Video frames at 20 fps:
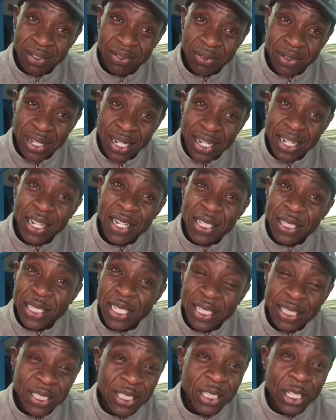right?
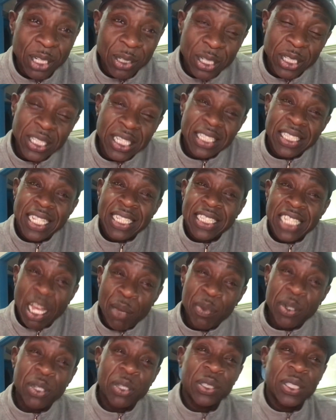You know, because there's
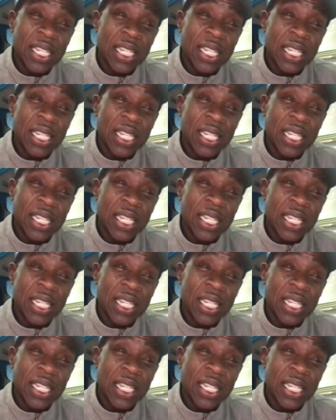chemicals